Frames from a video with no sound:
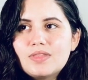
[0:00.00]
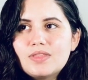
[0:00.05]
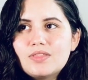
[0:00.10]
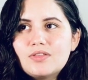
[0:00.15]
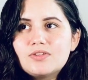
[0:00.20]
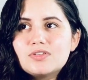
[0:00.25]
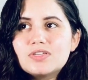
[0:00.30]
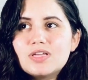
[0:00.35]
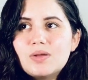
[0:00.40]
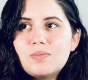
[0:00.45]

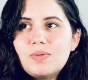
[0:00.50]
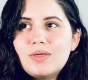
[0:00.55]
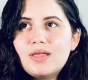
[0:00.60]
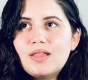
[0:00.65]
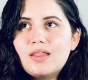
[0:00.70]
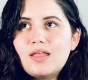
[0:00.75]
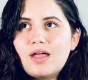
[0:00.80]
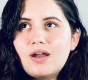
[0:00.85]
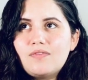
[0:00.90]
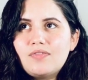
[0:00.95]
There's going to be a
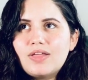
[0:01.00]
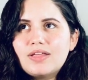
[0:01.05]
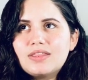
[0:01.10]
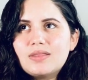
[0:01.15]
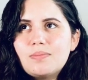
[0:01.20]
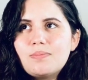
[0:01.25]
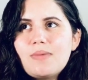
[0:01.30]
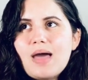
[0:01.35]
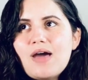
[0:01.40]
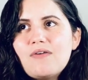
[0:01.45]
lot of like the
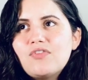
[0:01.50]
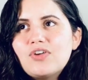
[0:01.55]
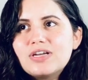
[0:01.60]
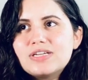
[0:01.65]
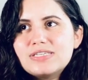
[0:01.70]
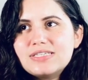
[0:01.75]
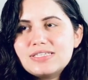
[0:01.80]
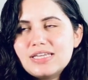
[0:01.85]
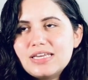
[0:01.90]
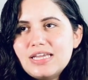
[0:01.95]
Maverick
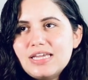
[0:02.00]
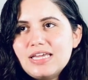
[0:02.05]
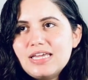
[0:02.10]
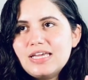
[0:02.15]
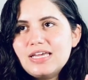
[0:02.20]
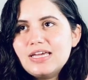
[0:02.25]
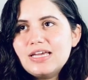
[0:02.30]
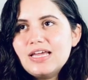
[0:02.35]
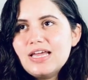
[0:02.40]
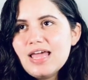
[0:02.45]

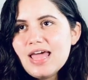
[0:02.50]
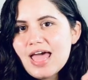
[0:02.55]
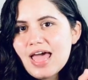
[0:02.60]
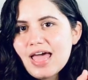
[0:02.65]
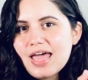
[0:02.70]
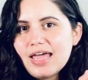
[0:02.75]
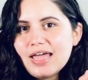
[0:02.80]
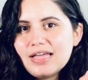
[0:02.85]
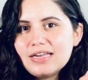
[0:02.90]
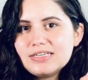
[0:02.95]
City
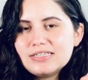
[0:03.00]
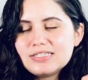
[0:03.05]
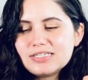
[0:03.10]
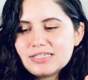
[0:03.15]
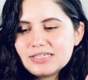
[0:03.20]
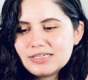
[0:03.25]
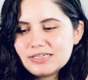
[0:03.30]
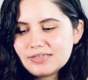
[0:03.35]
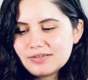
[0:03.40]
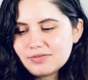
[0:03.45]
and
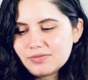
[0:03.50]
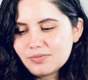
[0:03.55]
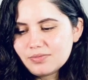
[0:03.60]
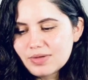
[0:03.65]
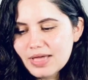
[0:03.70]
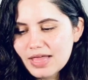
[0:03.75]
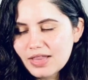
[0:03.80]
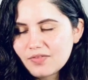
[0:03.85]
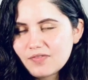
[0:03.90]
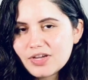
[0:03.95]

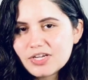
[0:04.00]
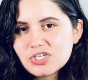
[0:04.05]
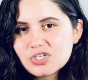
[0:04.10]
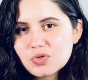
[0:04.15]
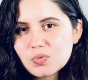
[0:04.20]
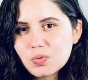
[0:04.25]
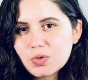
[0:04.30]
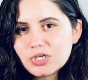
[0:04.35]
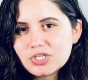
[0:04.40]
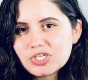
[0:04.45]
elevation
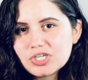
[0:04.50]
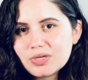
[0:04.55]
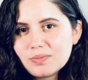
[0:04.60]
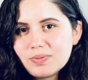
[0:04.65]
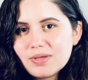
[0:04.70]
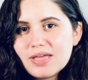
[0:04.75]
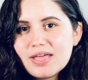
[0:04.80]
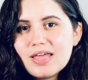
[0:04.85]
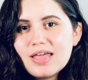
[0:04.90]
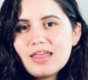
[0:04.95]

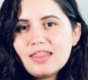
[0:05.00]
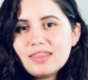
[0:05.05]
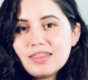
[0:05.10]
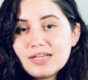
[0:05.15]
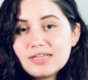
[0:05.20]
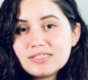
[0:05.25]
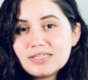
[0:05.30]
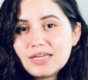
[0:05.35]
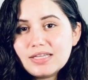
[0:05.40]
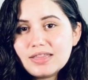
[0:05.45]
worship,
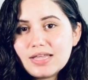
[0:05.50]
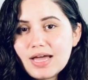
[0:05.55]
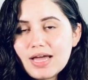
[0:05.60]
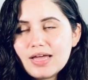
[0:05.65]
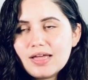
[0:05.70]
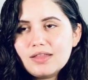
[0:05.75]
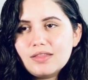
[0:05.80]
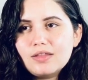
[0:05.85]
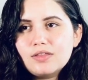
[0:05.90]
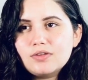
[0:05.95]
things like that.
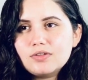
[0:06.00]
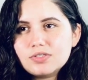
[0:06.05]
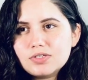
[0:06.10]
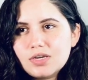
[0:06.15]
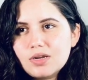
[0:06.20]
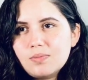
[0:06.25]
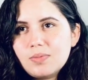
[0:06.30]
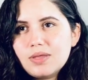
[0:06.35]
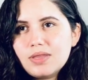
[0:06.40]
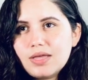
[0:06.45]
And then there's going
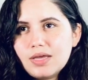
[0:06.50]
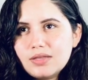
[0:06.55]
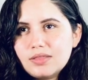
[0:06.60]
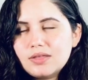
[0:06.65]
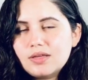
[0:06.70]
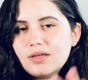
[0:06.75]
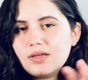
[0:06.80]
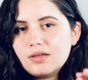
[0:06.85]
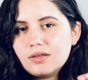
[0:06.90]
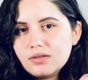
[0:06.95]
to be like
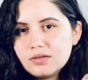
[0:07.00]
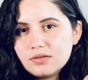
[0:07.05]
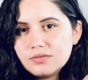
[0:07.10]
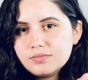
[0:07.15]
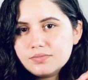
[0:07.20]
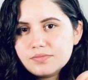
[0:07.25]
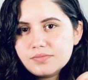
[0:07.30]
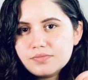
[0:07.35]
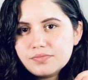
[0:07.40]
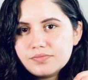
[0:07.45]
the
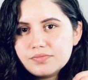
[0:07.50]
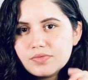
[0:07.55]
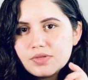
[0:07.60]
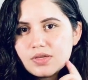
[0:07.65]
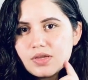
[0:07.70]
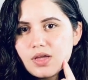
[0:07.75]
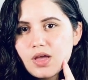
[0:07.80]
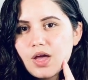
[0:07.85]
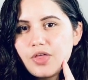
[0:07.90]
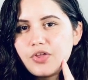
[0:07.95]

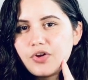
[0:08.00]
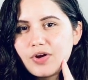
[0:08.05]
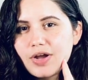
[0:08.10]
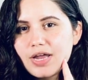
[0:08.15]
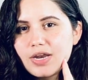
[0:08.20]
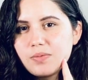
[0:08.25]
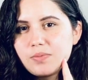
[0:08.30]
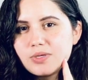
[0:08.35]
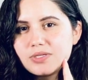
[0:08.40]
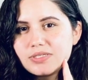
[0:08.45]
other
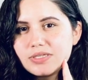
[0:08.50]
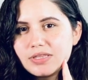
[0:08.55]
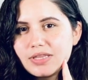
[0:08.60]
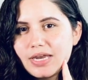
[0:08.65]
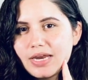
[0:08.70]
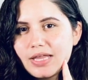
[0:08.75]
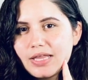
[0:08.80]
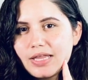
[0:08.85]
kind of music that I